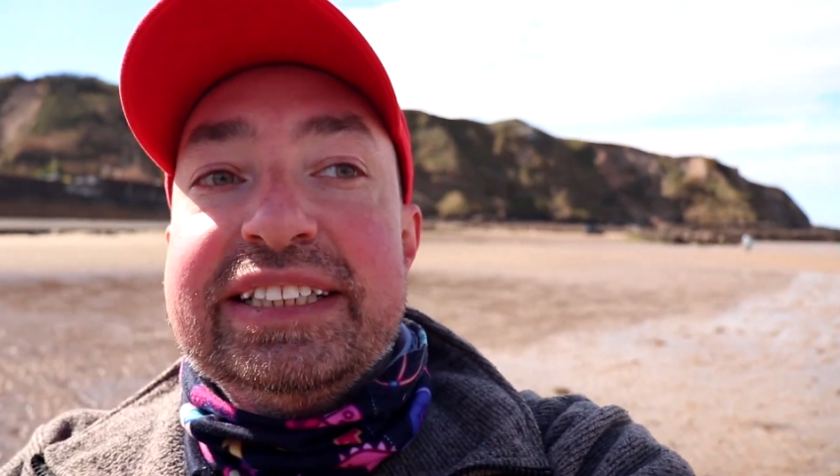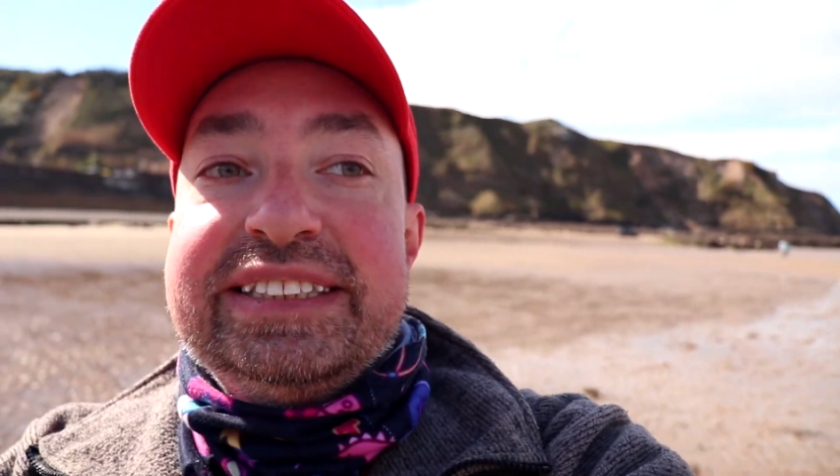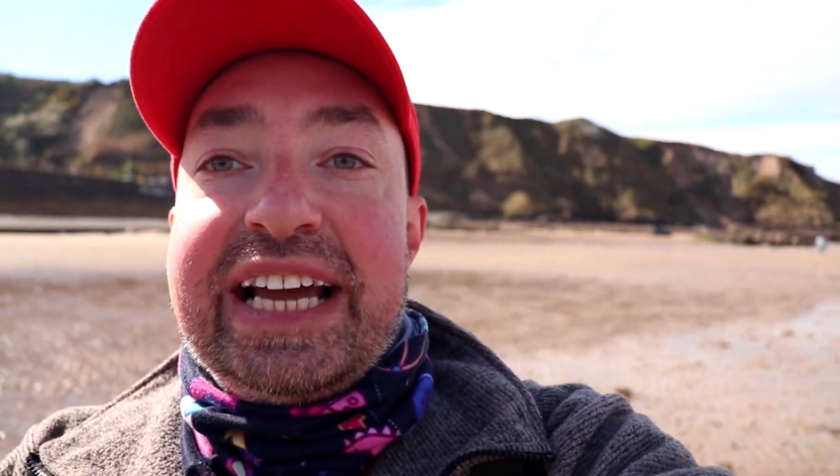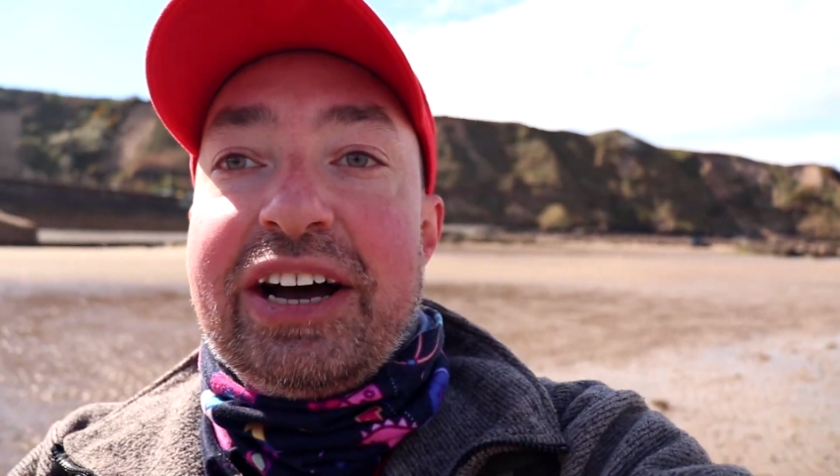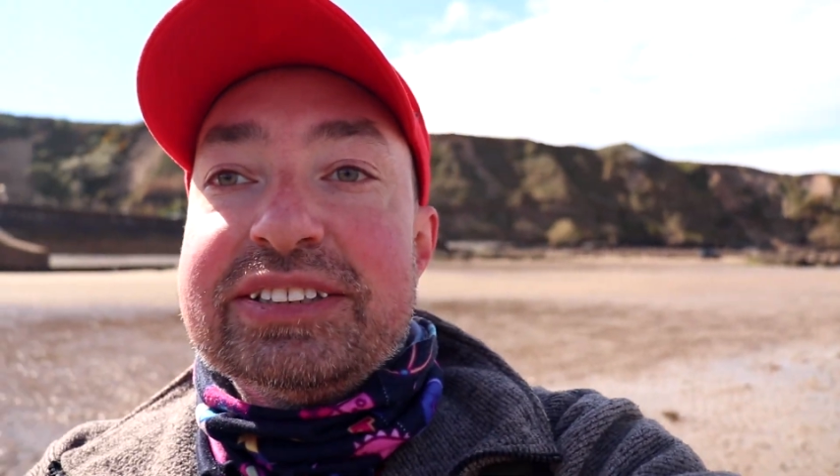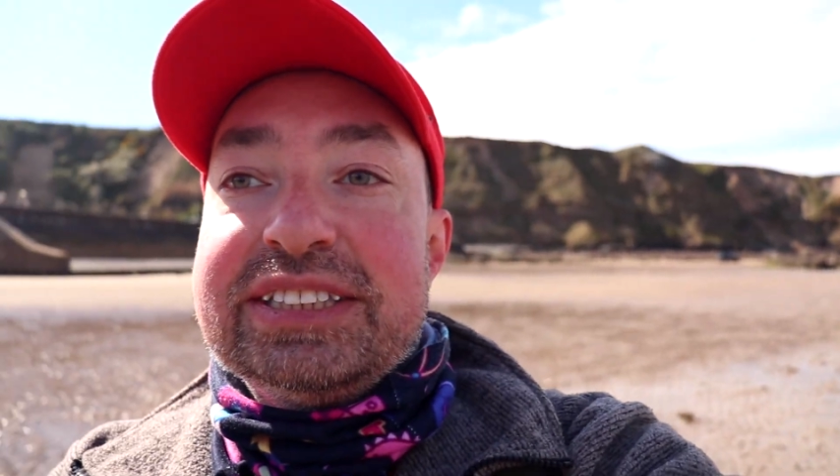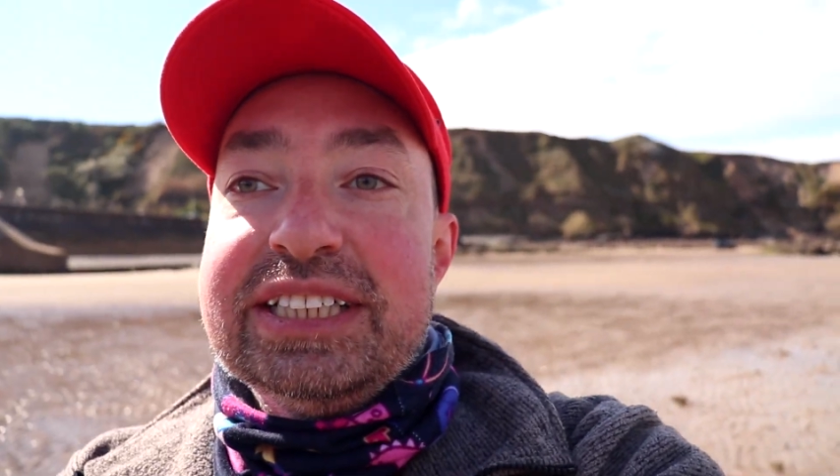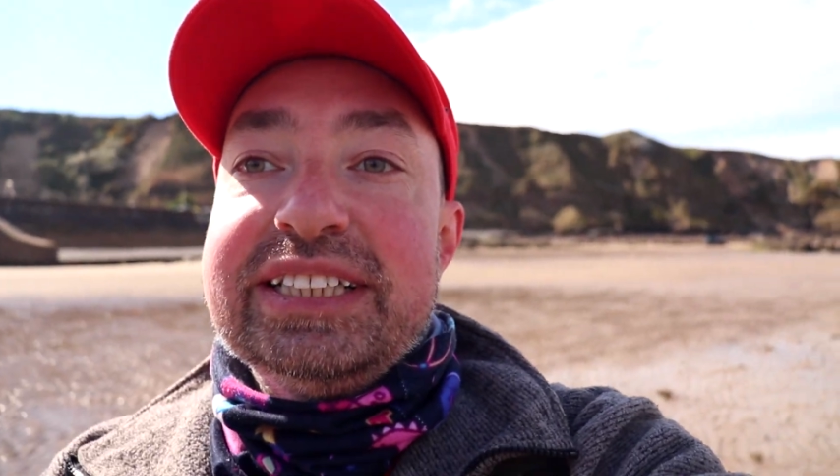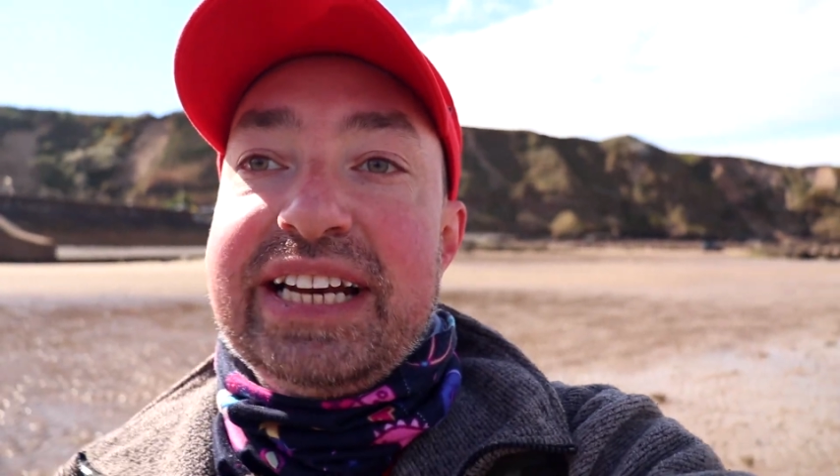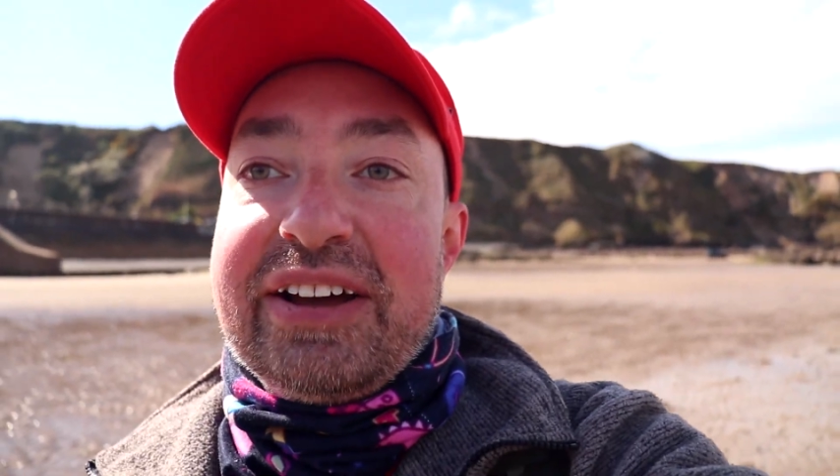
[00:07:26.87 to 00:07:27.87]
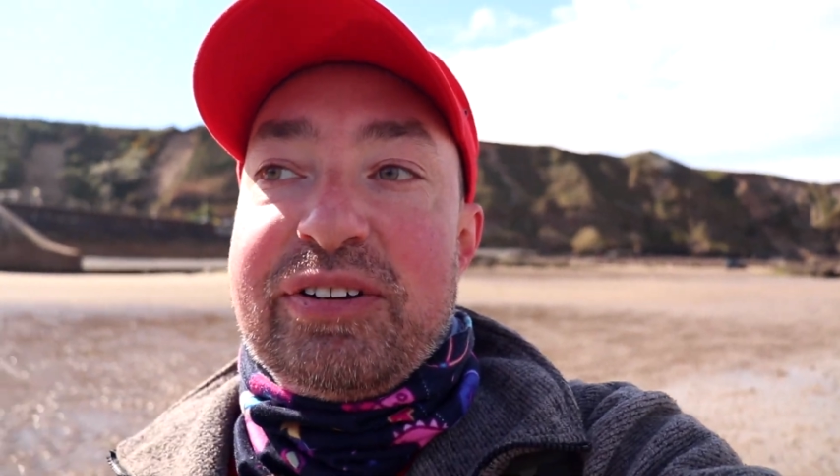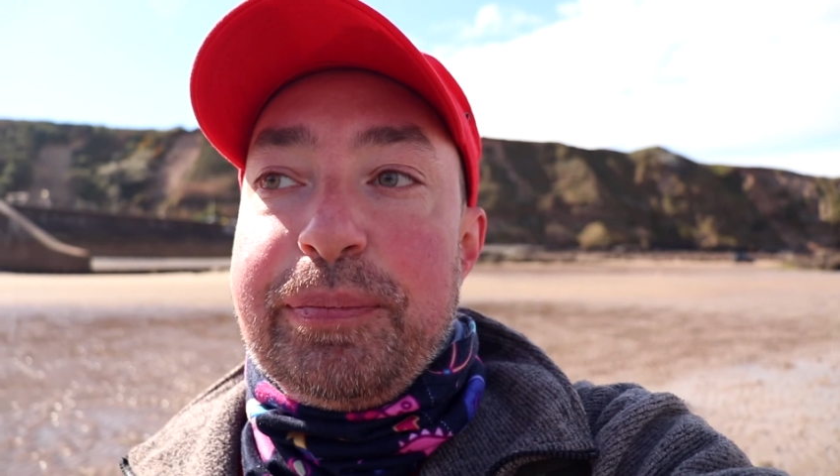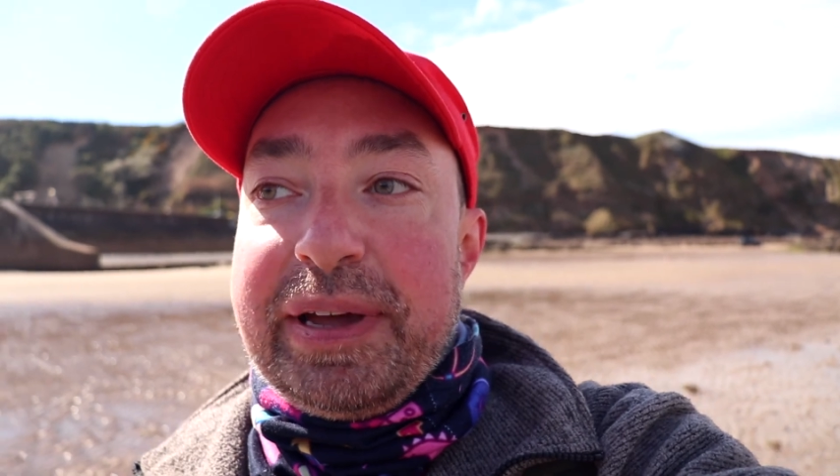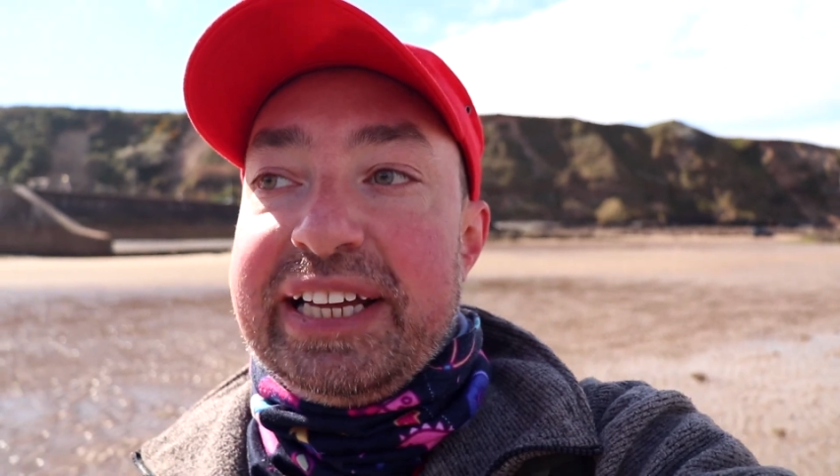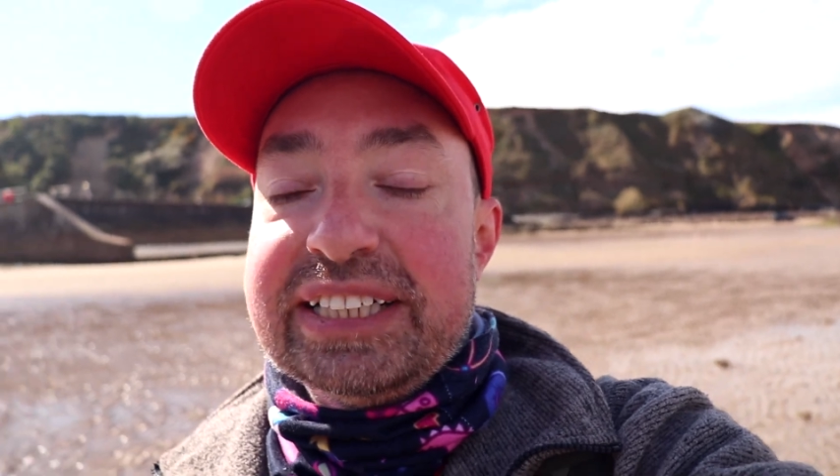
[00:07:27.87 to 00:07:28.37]
to get onto the Nefyn
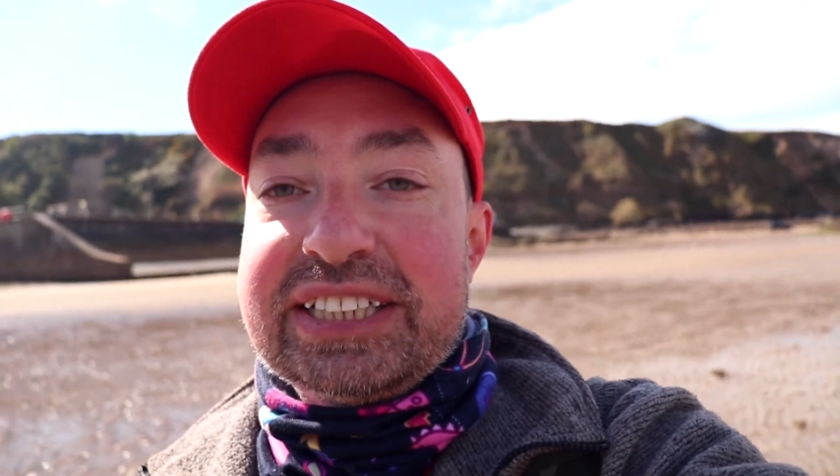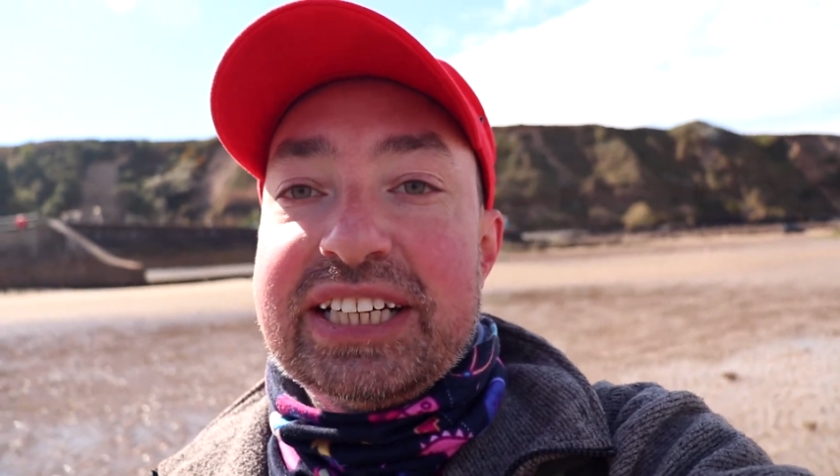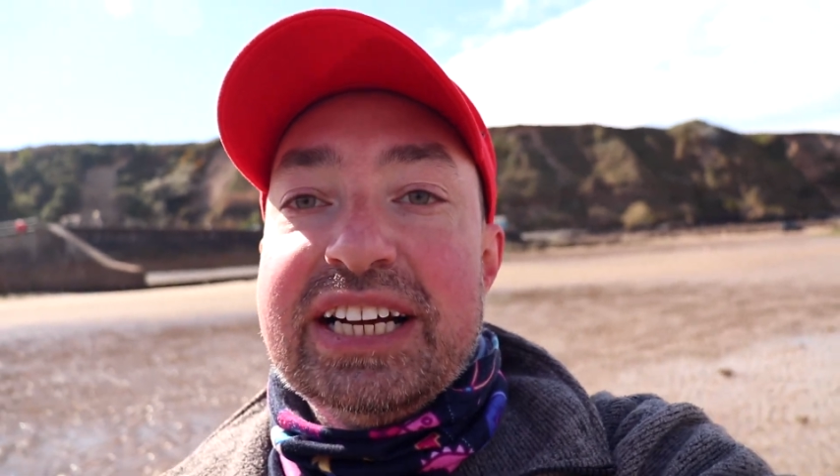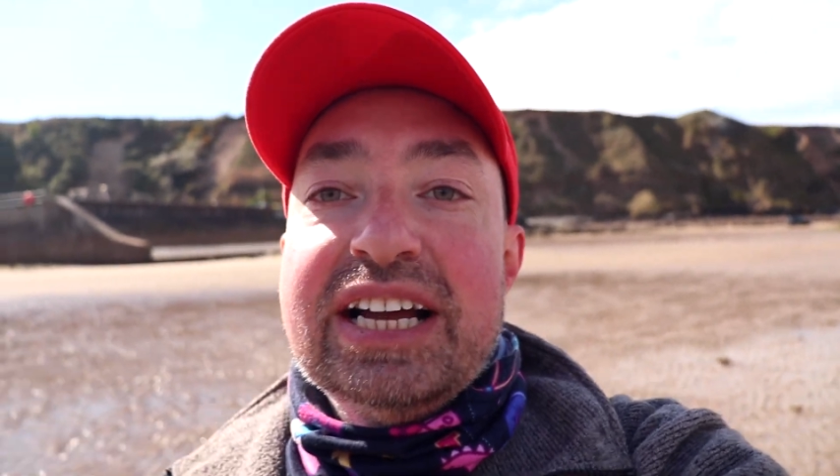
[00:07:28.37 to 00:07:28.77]
beach.